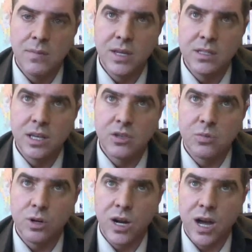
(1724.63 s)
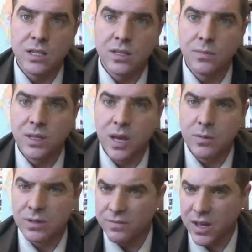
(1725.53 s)
These things were not something that
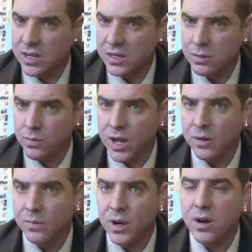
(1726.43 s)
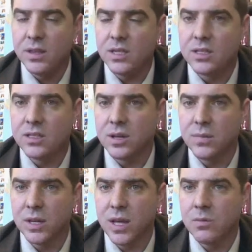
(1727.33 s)
was invented in the modern period. This is
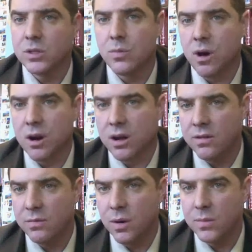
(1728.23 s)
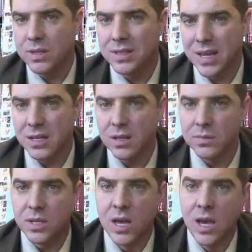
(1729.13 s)
something that was part of Burmese
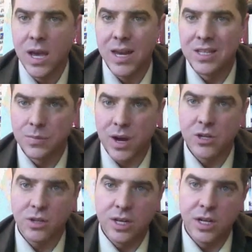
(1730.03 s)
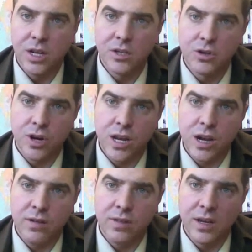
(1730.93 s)
kingdoms, and especially a trait
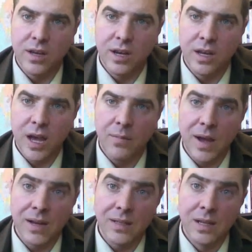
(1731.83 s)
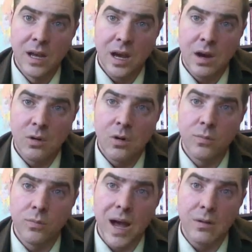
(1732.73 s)
of the
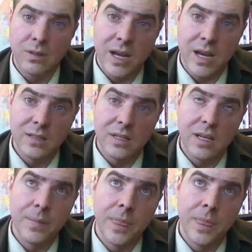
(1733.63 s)
Konbaung dynasty